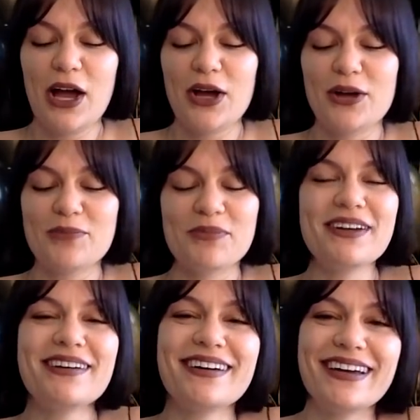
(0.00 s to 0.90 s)

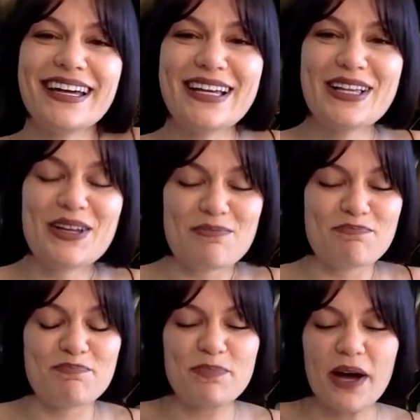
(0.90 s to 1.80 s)

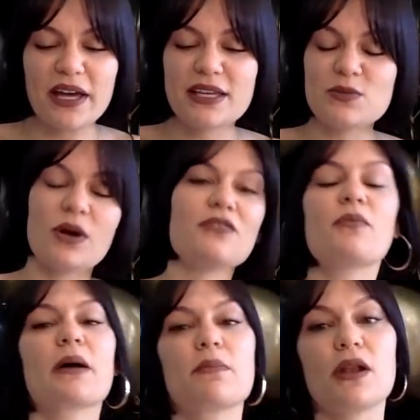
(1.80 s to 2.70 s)
But he's one of
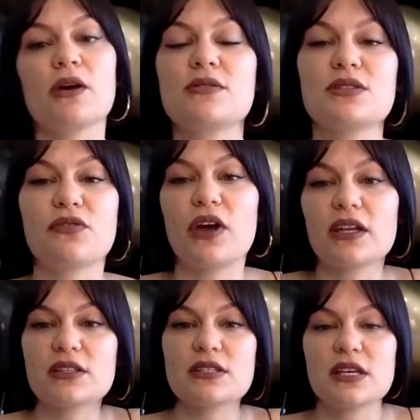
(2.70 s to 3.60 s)
my closest
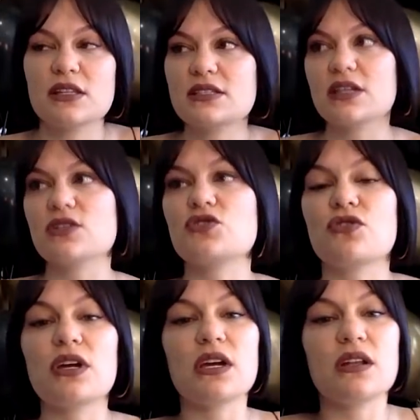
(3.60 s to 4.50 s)
friends in this
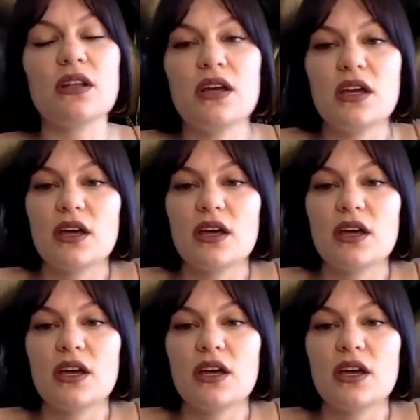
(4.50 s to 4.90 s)
industry, and